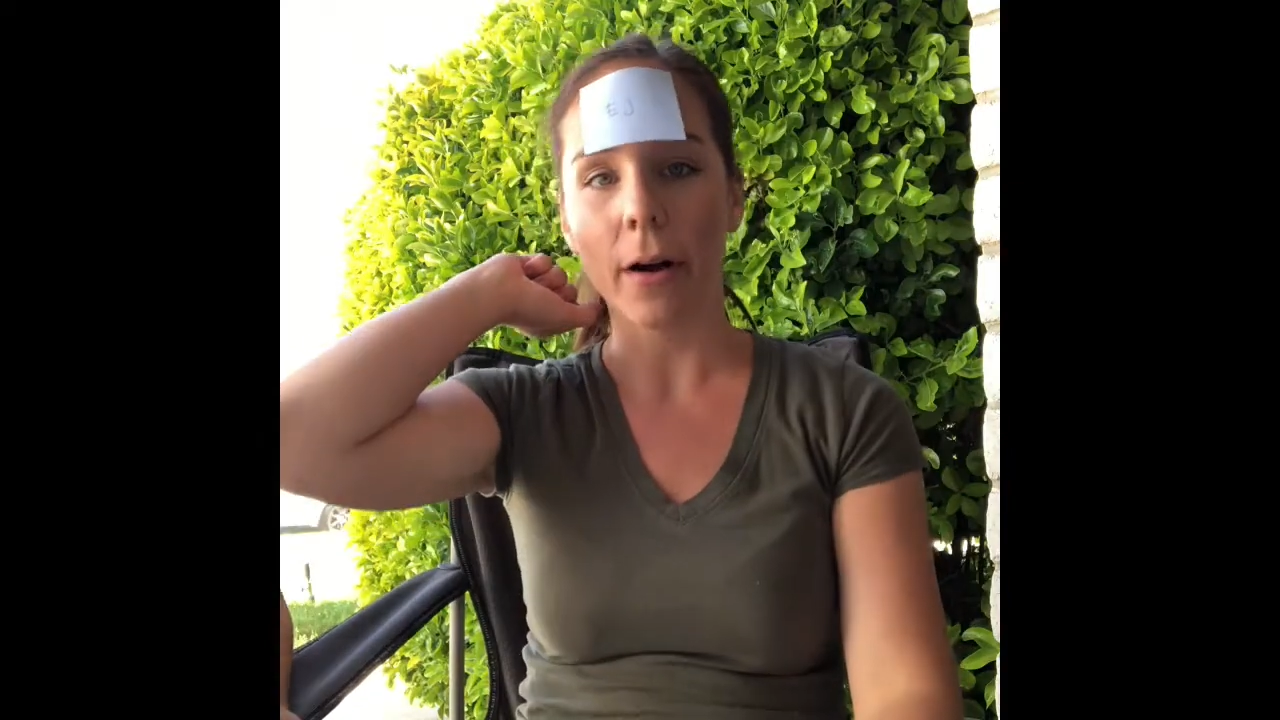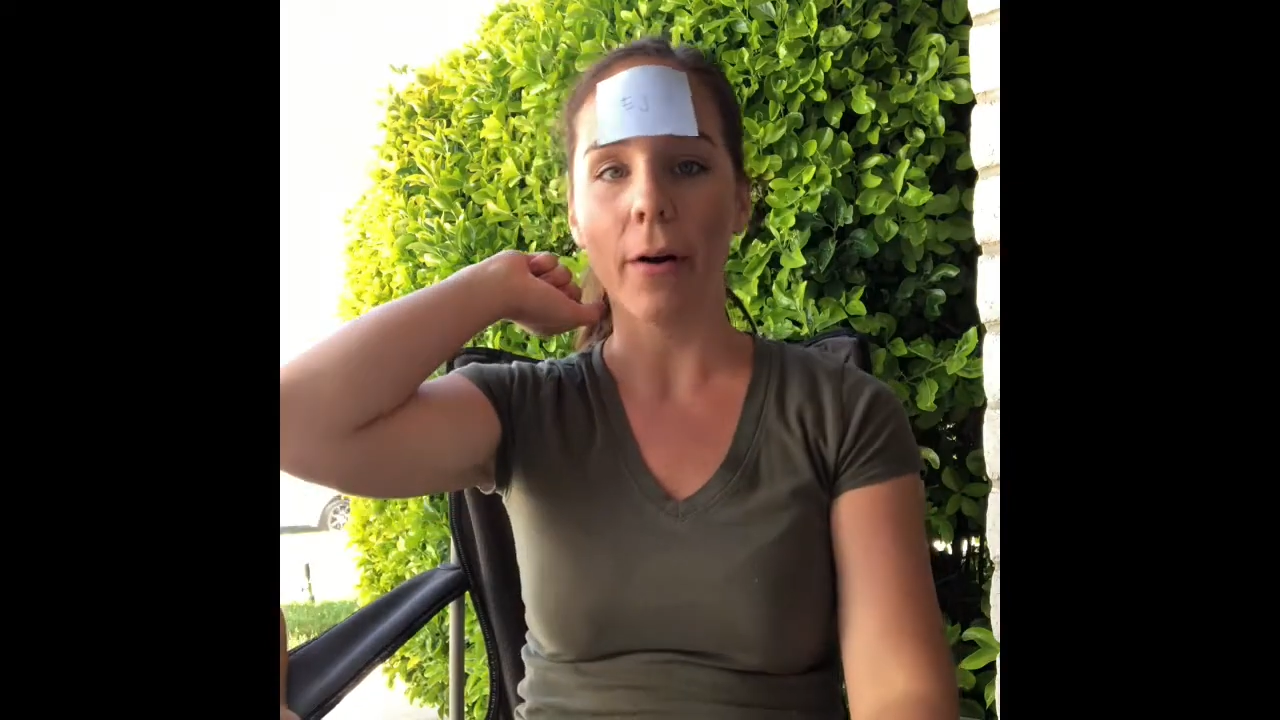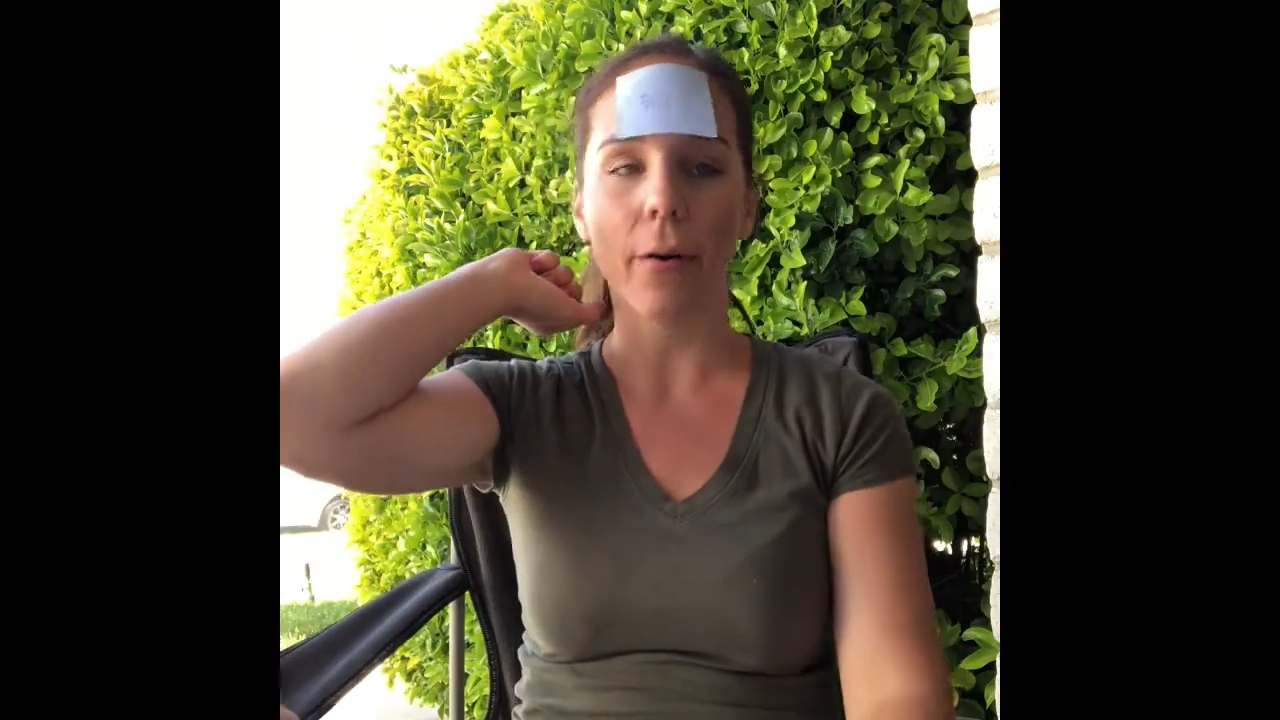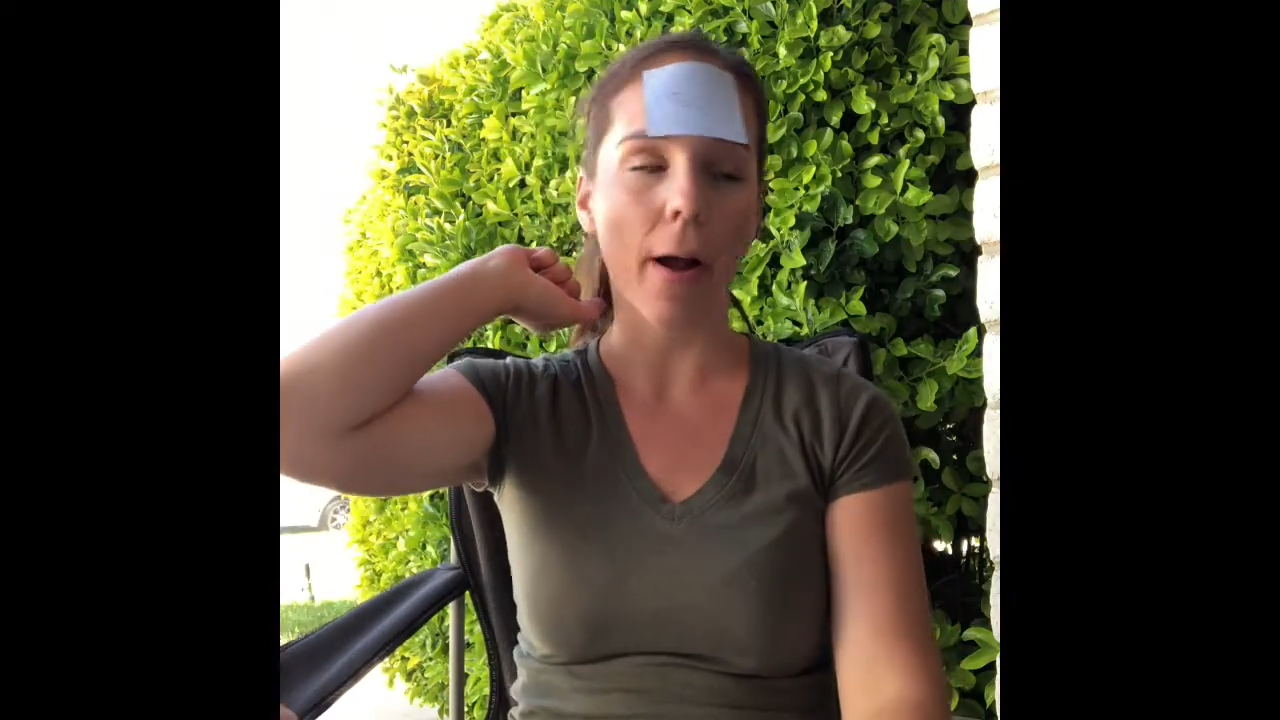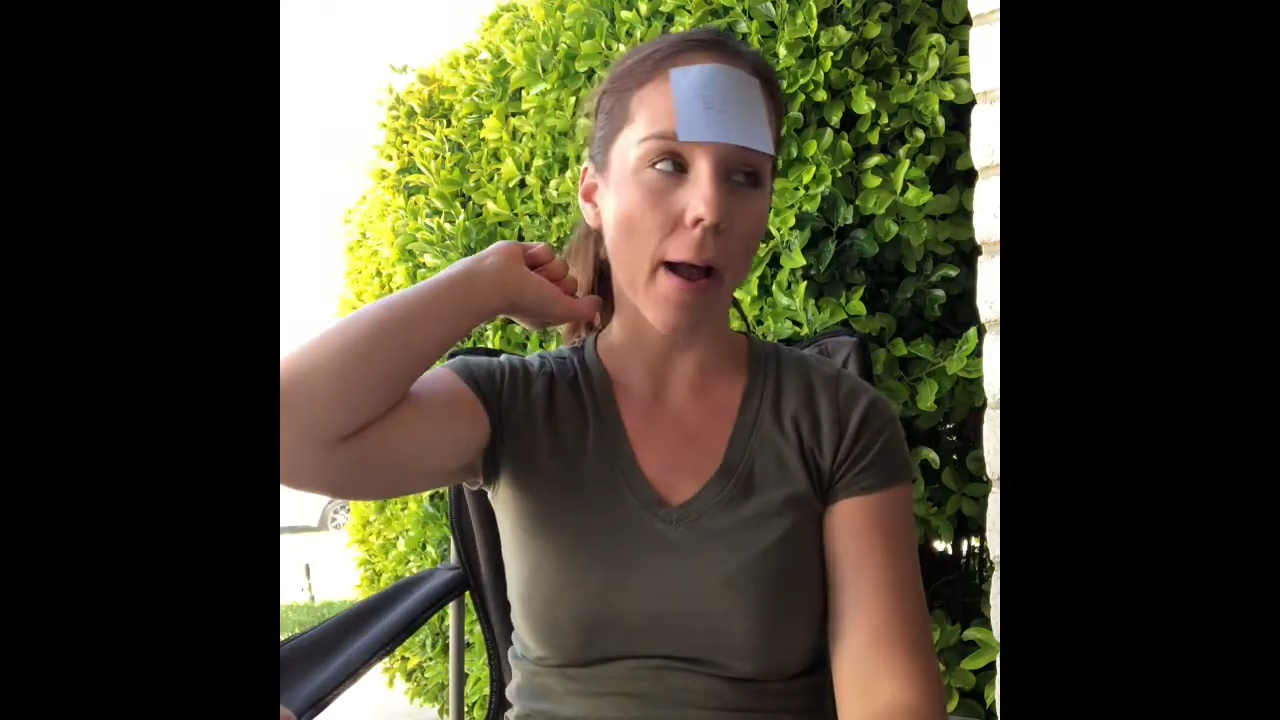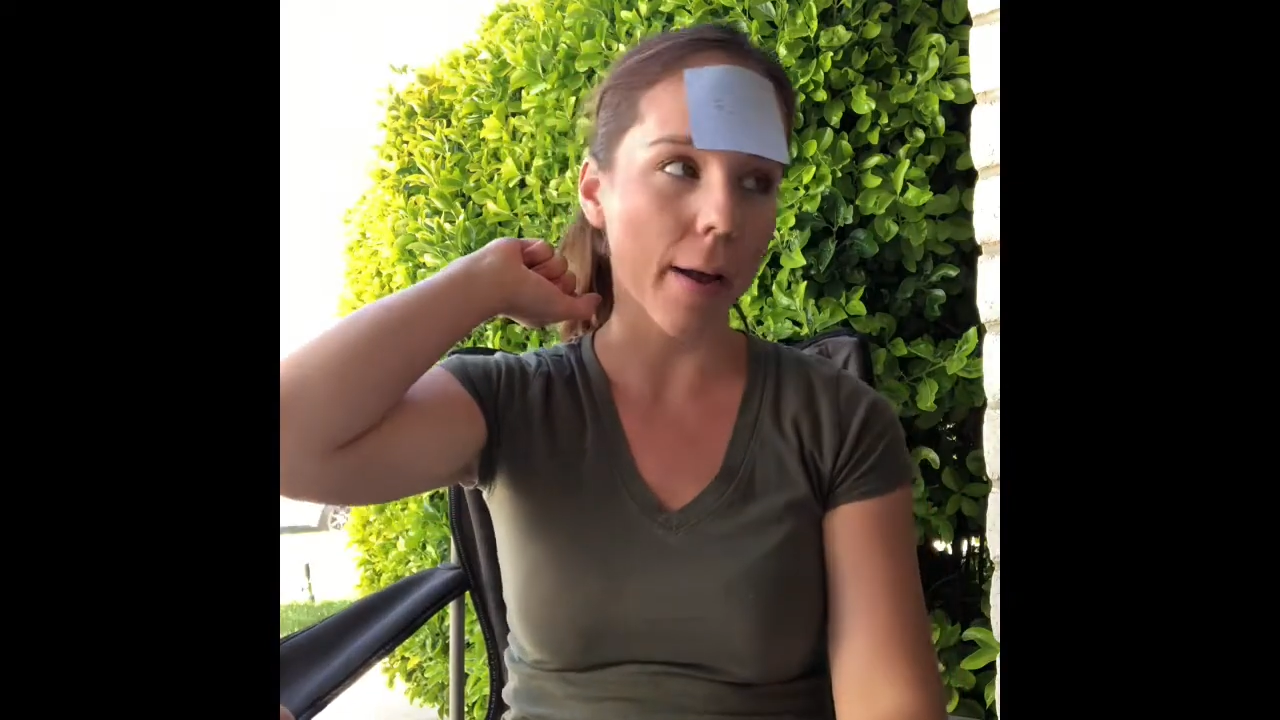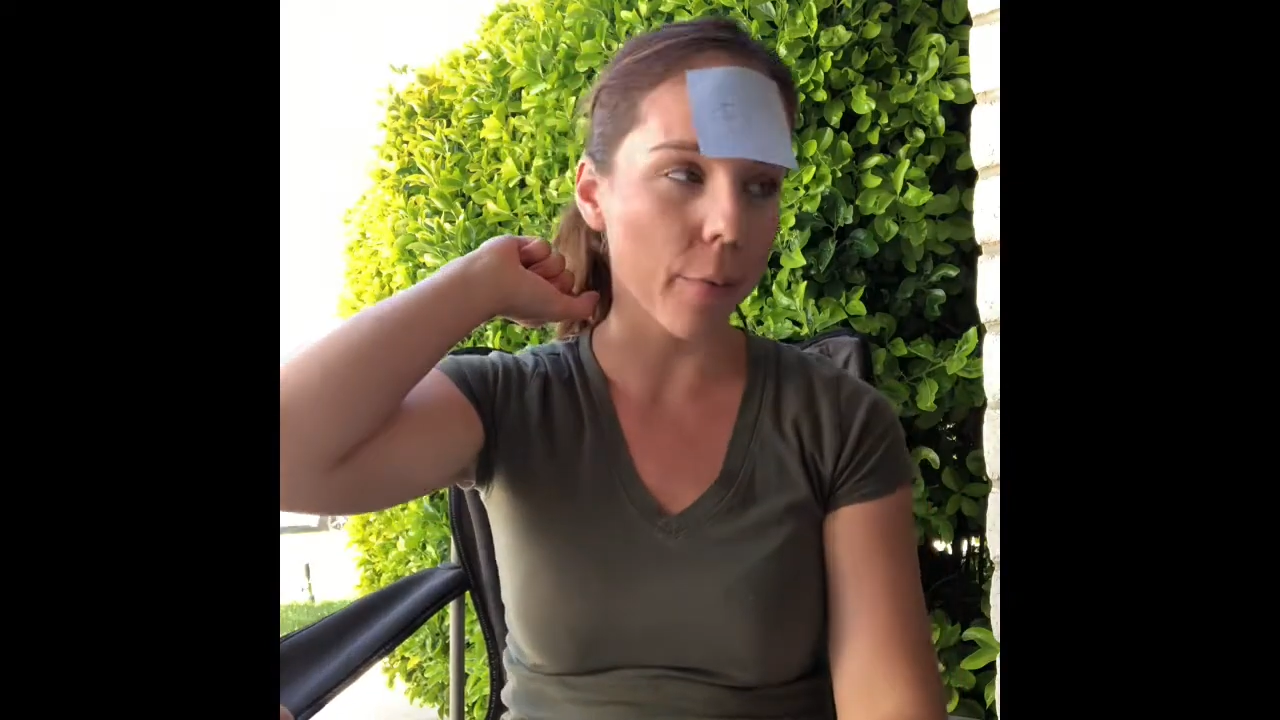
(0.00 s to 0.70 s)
All right,